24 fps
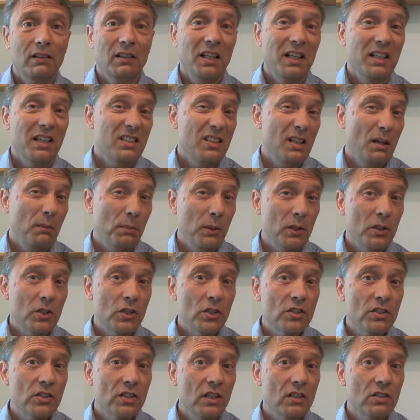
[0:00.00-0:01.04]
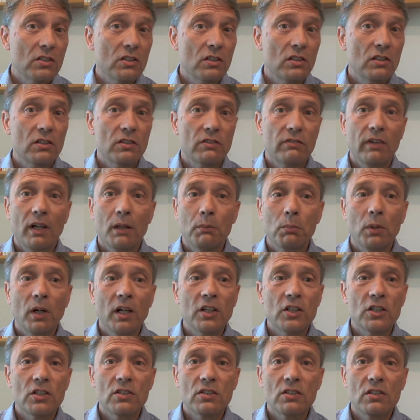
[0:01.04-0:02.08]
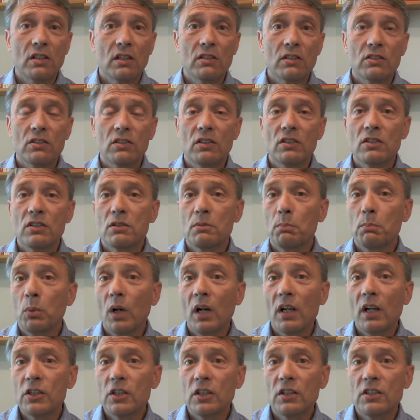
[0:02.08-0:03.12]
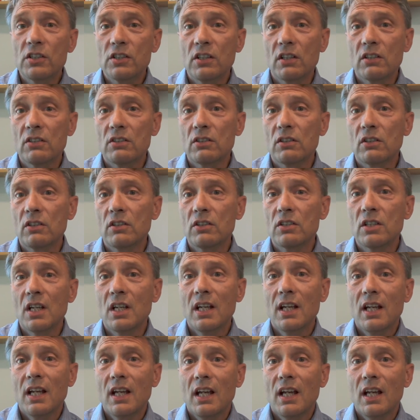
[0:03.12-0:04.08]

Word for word: like temperature sensors, vibration sensors, pressure sensors,